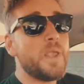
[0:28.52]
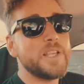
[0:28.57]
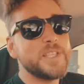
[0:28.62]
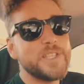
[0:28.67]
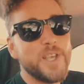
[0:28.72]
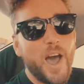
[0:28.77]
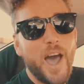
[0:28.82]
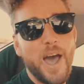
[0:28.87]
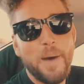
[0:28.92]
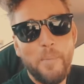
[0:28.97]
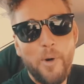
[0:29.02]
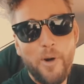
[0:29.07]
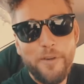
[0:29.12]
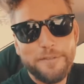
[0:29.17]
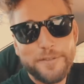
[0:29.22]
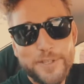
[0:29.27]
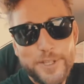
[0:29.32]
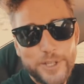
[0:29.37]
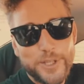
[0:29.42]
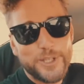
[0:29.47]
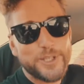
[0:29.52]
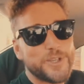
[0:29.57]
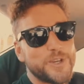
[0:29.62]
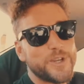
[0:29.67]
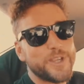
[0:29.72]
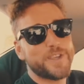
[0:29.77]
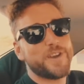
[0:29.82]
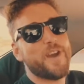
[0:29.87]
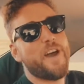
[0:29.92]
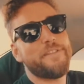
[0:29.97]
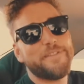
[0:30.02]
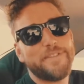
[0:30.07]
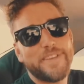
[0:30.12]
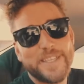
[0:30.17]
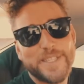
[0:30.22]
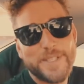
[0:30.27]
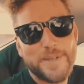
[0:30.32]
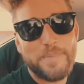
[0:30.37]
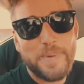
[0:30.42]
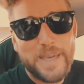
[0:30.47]
So I'm off to Truth
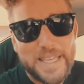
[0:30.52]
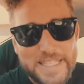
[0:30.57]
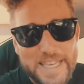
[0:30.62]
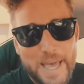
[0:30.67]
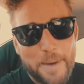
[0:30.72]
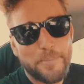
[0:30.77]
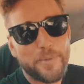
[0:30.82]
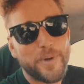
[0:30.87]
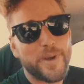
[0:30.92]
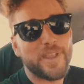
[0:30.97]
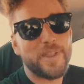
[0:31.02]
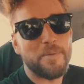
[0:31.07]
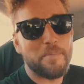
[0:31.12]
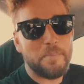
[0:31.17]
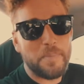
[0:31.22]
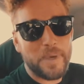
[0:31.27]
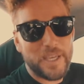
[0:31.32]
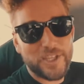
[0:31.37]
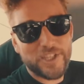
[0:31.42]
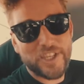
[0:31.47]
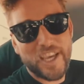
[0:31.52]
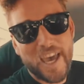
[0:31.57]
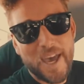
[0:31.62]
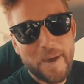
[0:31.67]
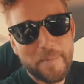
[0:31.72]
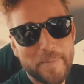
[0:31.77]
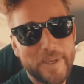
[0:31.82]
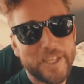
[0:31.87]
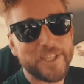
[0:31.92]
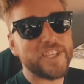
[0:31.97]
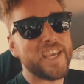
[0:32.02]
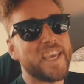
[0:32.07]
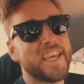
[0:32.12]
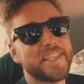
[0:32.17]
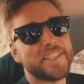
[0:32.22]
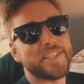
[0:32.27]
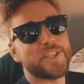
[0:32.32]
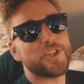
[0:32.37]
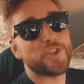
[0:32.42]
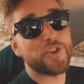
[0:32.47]
Coffee to meet up with Mischa. Mischa
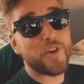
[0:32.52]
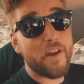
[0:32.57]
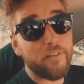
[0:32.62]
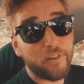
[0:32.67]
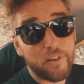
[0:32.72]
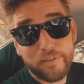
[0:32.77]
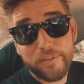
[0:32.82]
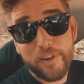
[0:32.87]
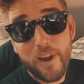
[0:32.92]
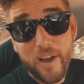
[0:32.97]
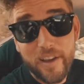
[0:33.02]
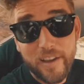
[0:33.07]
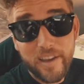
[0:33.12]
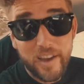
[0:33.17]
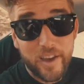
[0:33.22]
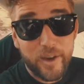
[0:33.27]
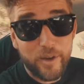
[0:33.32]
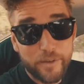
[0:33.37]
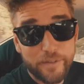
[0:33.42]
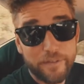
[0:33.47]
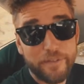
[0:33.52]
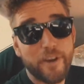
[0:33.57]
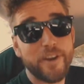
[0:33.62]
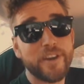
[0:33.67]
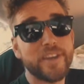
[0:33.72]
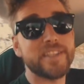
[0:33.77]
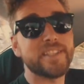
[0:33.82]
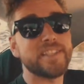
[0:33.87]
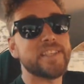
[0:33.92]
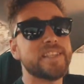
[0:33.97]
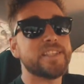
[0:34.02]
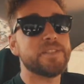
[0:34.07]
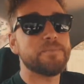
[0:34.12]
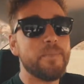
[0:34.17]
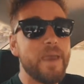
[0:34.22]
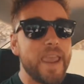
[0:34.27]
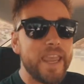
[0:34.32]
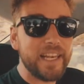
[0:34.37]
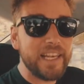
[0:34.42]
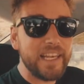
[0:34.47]
is a travel vlogger who focuses
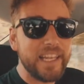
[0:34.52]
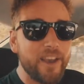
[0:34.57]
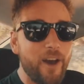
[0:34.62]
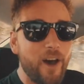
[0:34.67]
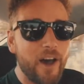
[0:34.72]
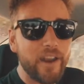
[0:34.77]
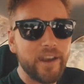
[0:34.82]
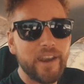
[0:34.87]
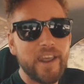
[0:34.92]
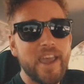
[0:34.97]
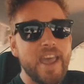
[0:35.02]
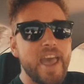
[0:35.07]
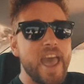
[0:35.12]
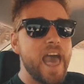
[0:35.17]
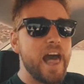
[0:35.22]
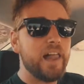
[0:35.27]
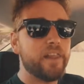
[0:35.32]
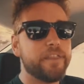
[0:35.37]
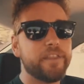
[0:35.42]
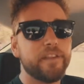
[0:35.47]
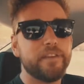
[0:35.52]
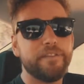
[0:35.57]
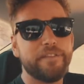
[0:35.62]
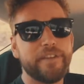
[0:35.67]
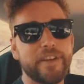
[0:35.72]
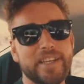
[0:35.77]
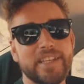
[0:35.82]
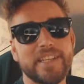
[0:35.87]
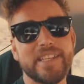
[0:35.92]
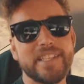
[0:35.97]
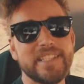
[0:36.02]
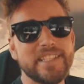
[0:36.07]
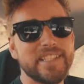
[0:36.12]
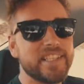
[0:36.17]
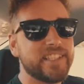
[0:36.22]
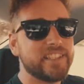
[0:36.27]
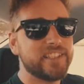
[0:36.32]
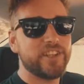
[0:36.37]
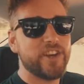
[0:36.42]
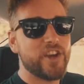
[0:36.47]
mainly on health and fitness
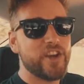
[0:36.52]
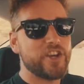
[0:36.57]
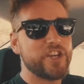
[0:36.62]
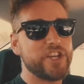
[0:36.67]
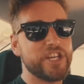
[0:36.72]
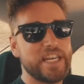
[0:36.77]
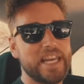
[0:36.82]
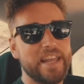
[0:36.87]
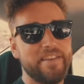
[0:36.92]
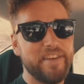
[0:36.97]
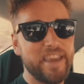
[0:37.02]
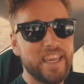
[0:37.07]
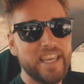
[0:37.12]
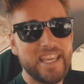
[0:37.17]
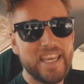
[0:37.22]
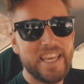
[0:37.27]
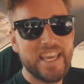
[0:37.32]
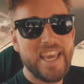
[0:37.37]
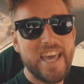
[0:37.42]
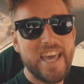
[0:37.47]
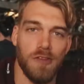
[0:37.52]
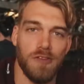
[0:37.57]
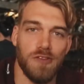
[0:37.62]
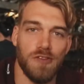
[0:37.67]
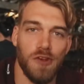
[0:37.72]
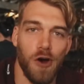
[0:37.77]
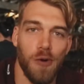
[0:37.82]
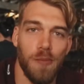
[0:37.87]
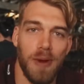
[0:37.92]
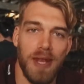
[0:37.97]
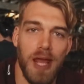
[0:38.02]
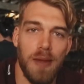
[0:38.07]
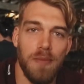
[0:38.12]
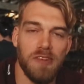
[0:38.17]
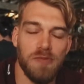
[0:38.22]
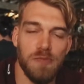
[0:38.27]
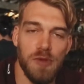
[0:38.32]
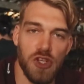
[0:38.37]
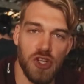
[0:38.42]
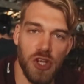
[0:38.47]
and, you know, good living. So my name
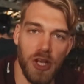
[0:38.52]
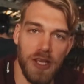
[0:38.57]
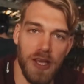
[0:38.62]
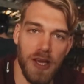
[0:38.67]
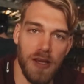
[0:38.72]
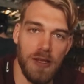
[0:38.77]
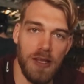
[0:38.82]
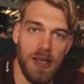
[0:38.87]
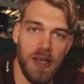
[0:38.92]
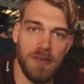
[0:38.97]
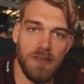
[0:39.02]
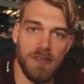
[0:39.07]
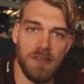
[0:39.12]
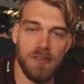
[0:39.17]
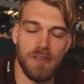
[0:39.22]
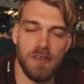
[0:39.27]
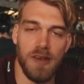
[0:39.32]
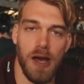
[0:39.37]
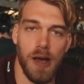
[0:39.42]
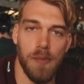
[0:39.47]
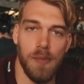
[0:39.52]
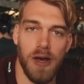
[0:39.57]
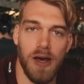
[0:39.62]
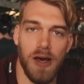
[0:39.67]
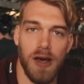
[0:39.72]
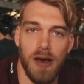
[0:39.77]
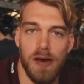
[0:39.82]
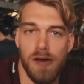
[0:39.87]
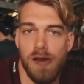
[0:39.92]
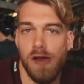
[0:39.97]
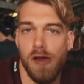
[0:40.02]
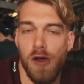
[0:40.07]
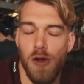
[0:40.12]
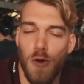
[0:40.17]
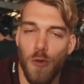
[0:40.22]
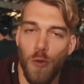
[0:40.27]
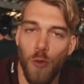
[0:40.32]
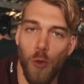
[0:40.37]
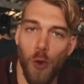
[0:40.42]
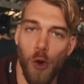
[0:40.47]
is Mischa Janiec. I'm a
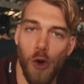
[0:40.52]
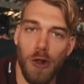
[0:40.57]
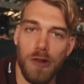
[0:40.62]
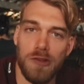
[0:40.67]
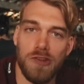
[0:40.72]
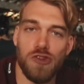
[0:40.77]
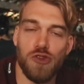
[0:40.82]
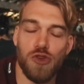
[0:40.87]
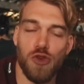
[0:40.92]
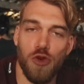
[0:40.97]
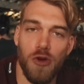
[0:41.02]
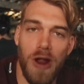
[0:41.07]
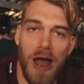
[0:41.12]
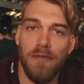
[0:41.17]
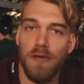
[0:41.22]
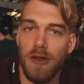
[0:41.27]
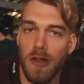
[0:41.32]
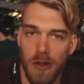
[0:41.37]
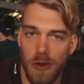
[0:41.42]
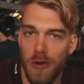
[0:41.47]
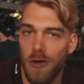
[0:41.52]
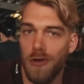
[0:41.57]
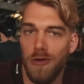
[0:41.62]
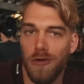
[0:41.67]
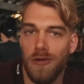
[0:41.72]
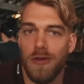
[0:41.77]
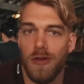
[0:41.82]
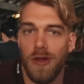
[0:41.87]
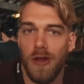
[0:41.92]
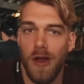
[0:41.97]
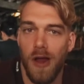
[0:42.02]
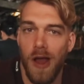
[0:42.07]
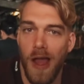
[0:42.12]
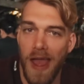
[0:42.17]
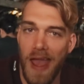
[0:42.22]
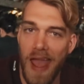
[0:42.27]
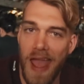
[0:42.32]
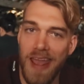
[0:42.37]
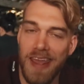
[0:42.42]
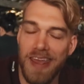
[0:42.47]
world traveler,
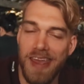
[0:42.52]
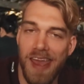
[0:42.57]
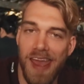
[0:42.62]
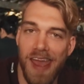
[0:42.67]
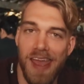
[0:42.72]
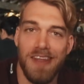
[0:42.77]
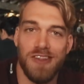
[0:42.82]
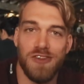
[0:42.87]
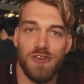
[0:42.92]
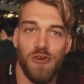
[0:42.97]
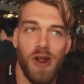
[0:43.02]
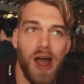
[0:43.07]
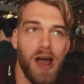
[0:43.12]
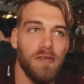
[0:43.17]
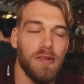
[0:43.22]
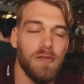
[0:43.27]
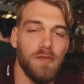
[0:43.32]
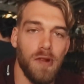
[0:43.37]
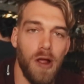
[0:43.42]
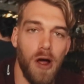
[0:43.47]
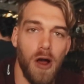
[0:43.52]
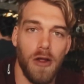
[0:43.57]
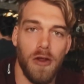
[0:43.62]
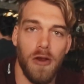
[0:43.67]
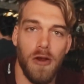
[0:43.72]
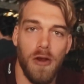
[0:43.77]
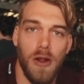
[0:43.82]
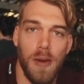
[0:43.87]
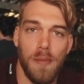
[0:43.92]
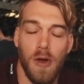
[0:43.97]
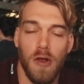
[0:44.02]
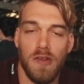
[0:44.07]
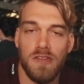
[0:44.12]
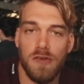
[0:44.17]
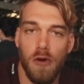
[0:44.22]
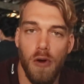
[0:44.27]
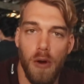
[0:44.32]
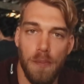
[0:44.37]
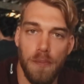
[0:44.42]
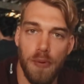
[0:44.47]
aka travel vlogger. I'm
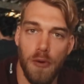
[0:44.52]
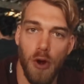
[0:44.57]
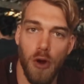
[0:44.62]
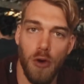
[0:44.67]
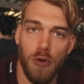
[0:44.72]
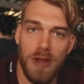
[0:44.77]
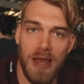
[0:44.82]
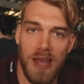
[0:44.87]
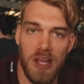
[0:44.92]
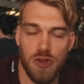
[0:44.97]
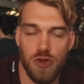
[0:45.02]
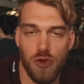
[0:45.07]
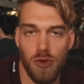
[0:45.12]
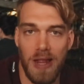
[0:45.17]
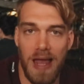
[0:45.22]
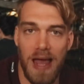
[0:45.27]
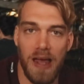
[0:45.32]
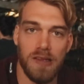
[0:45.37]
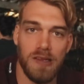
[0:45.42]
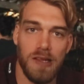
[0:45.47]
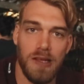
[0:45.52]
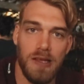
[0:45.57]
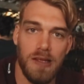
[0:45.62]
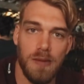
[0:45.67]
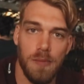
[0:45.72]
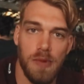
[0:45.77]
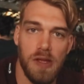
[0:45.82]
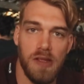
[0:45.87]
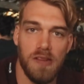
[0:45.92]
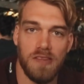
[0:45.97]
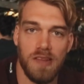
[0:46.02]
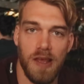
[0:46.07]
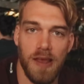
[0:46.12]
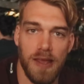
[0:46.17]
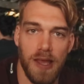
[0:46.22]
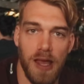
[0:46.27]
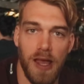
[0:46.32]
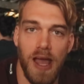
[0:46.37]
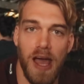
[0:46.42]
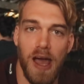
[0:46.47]
also a pro natural athlete. It means
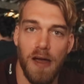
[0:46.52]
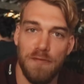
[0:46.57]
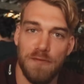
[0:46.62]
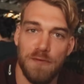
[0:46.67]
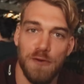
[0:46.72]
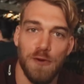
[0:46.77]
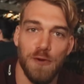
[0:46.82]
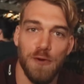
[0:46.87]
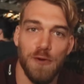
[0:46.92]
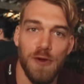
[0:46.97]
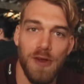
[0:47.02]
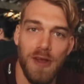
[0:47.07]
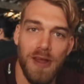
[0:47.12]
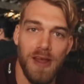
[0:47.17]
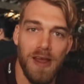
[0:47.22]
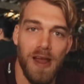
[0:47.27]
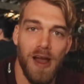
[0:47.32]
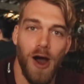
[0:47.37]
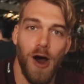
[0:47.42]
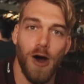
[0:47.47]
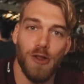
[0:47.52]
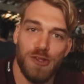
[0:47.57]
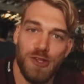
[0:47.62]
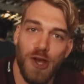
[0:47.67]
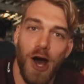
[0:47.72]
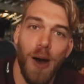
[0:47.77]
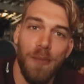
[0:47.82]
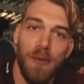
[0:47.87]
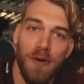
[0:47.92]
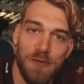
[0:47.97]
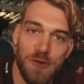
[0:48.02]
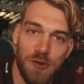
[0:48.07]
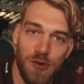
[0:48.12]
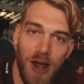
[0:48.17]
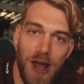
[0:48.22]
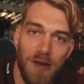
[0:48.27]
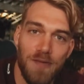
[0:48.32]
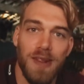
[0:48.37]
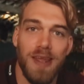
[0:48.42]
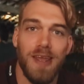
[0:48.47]
like I have to, on top of
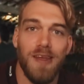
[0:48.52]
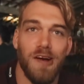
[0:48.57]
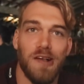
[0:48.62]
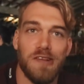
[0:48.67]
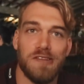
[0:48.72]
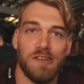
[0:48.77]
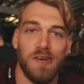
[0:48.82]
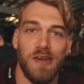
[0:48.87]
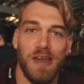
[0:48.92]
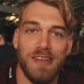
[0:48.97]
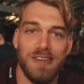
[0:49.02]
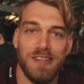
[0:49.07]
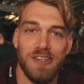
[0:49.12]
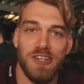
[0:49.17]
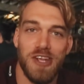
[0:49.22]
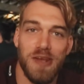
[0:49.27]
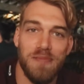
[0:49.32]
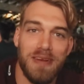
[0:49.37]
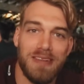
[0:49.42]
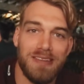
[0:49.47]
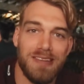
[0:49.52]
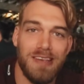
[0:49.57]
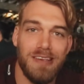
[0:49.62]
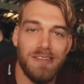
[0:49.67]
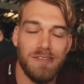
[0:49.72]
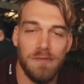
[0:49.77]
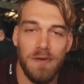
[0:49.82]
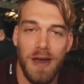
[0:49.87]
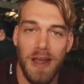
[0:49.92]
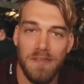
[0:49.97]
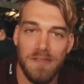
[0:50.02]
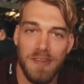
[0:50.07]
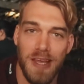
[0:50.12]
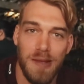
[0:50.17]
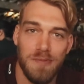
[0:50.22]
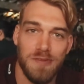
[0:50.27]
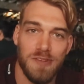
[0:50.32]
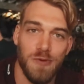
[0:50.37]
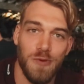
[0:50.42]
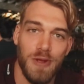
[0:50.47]
traveling, also hit the gym at least 5
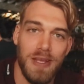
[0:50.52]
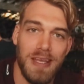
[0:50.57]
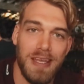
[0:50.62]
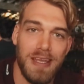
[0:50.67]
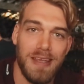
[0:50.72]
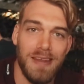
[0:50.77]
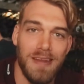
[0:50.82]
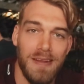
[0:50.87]
times a week.